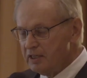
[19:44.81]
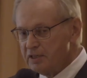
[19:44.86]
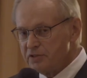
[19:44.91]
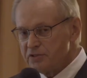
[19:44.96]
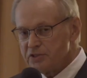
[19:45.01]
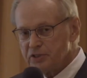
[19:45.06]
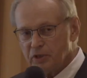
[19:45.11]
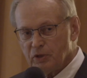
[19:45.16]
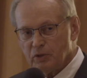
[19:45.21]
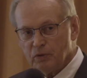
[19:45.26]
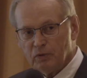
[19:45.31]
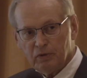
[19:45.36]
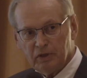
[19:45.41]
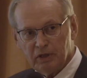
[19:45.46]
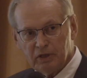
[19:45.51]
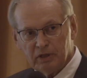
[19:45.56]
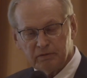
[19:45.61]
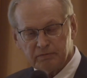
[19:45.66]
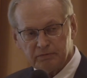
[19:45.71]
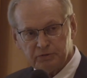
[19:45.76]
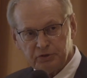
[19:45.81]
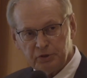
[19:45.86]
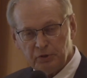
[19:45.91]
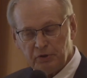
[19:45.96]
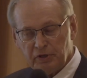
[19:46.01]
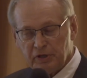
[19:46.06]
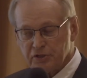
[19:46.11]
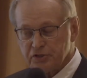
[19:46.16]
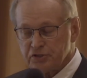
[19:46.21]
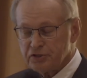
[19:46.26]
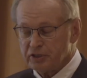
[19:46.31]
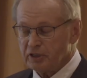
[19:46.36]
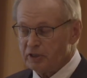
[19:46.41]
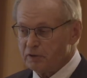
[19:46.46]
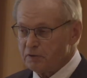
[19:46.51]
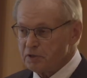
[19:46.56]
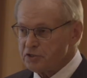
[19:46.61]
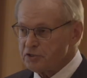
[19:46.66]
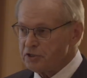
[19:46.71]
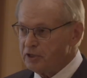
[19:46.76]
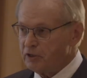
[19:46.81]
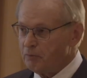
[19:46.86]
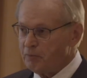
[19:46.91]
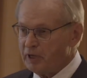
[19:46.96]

So 2 years ago or so,